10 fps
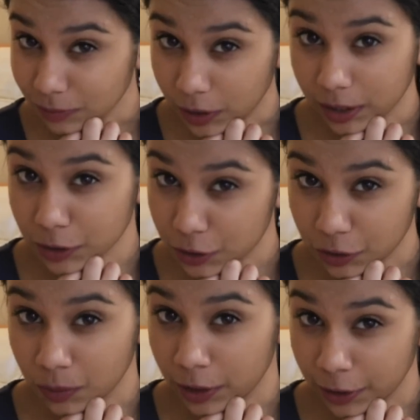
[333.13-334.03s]
What else do
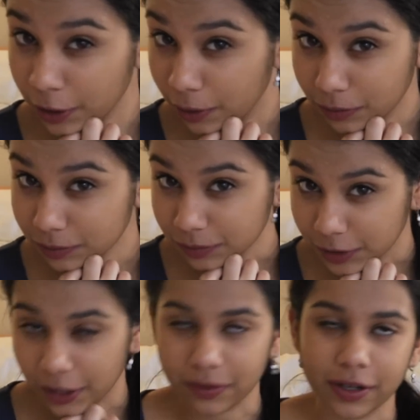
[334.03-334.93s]
you want to know?
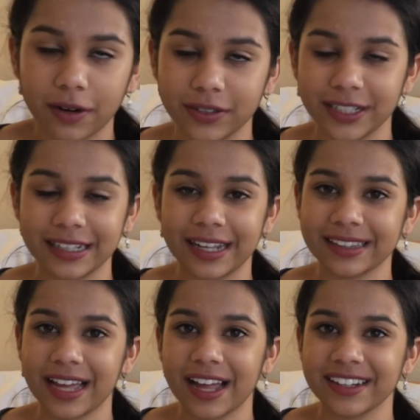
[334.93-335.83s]
You know, not really
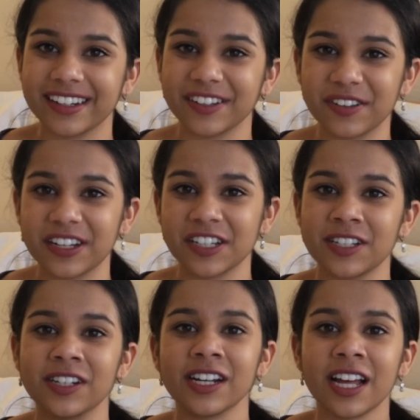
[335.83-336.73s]
like that. You know, you need
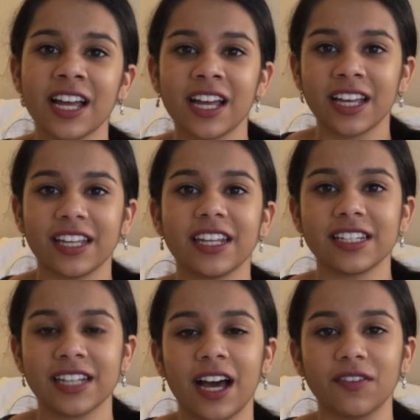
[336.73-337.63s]
to, you
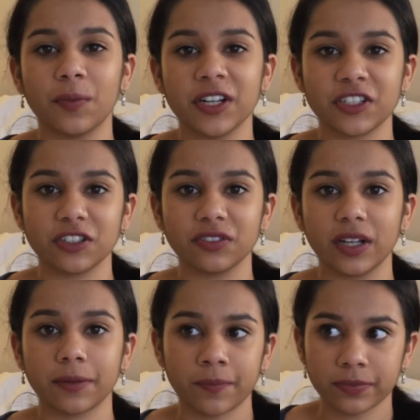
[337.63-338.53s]
need to have a bunch of
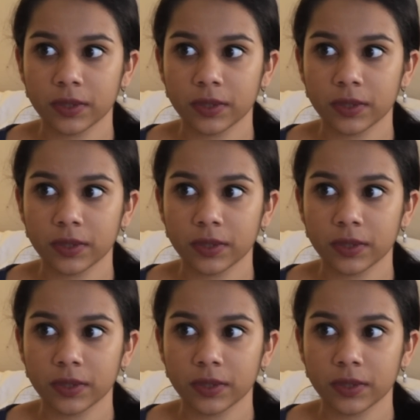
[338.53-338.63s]
like,